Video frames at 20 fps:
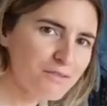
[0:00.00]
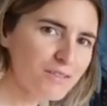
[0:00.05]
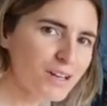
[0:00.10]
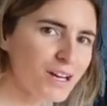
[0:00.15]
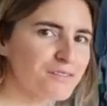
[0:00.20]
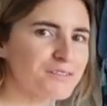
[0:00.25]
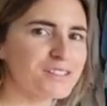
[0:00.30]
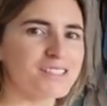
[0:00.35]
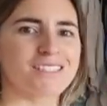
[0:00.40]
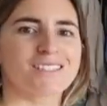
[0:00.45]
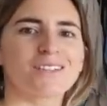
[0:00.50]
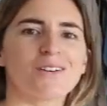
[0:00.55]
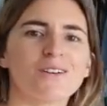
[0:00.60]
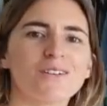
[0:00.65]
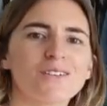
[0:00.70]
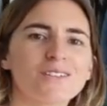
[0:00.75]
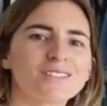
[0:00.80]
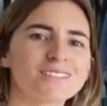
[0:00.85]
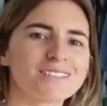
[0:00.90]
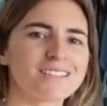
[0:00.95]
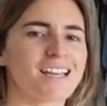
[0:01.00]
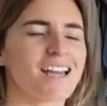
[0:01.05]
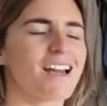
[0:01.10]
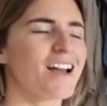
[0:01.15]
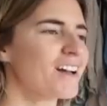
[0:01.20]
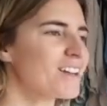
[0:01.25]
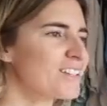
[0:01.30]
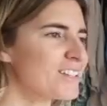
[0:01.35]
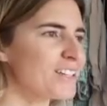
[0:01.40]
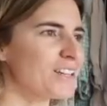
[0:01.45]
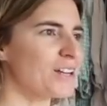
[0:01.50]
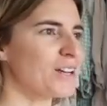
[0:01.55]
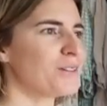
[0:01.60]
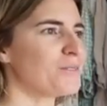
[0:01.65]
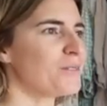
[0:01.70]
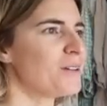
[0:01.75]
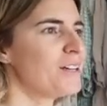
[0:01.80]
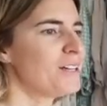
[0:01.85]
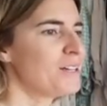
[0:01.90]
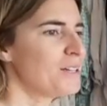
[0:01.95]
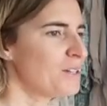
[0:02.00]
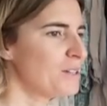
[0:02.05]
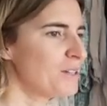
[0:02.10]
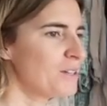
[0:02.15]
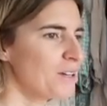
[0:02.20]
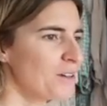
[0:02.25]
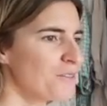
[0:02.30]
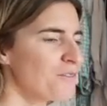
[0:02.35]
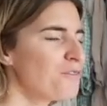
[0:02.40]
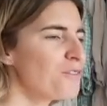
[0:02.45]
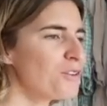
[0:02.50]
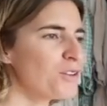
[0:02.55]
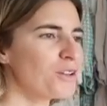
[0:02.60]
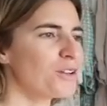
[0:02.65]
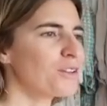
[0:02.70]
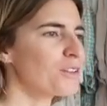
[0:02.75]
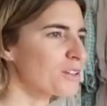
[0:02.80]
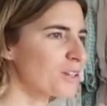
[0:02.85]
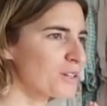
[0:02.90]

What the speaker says: fluffy socks, you know,